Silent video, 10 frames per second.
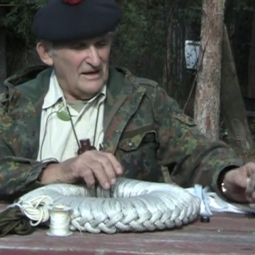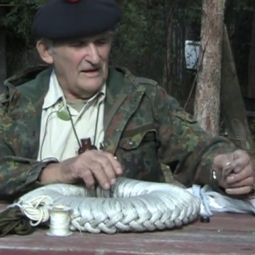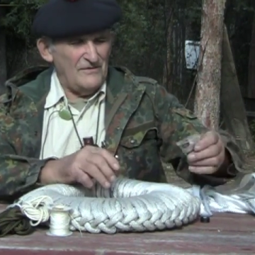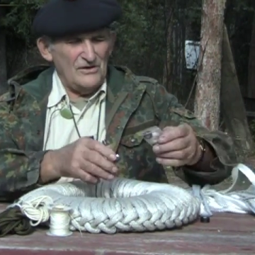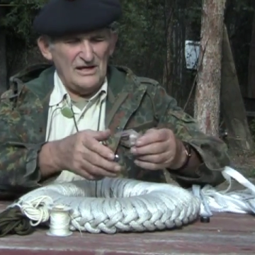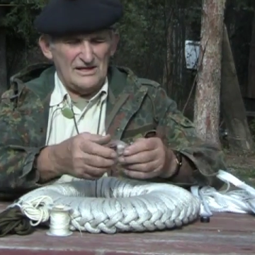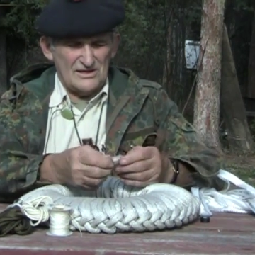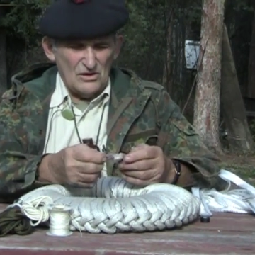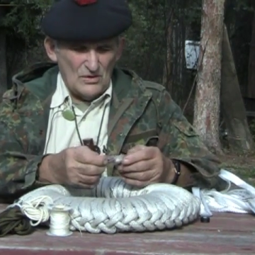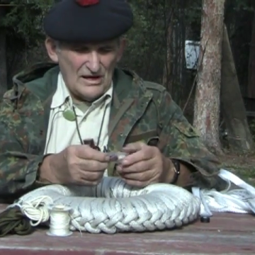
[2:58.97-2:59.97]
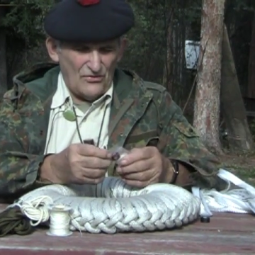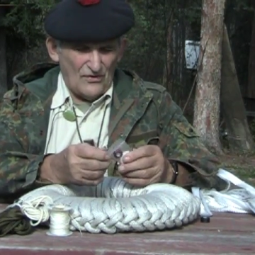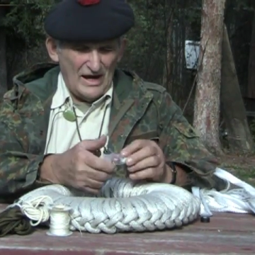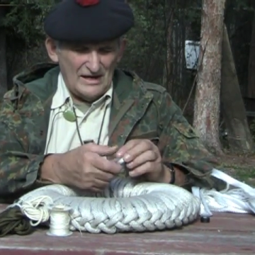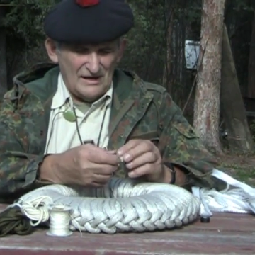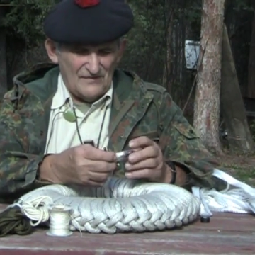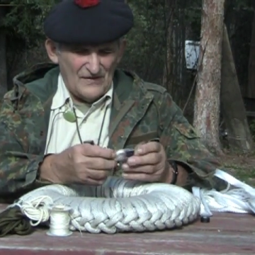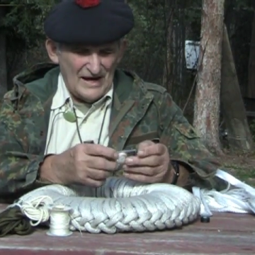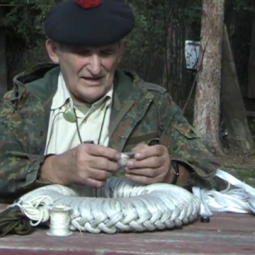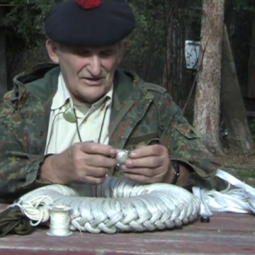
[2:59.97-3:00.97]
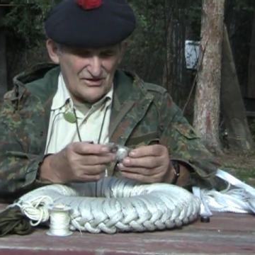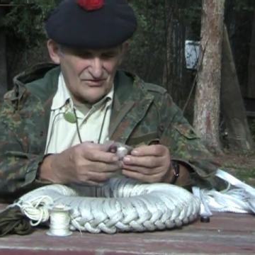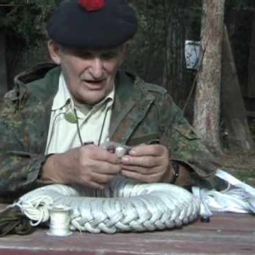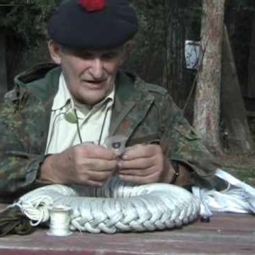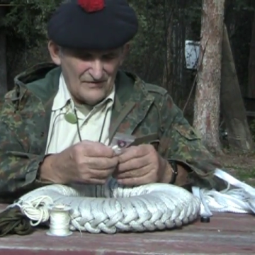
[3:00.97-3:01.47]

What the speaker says: If you need sewing thread and fine string